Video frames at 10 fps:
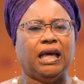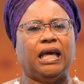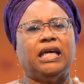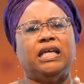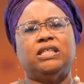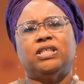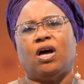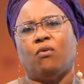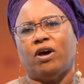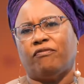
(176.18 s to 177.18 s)
It is,
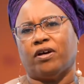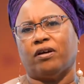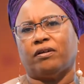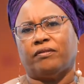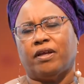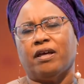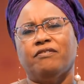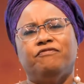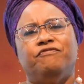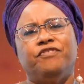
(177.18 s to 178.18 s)
however,
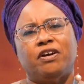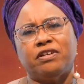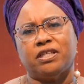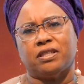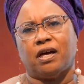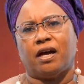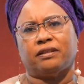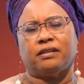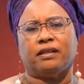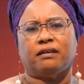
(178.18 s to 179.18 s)
very
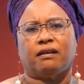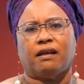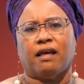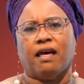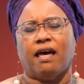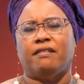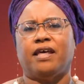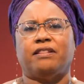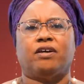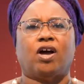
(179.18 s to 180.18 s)
disheartening
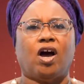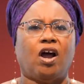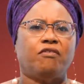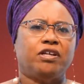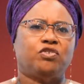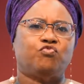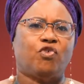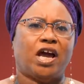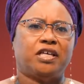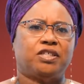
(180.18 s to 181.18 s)
that the current
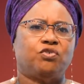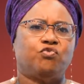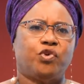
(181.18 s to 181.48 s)
rising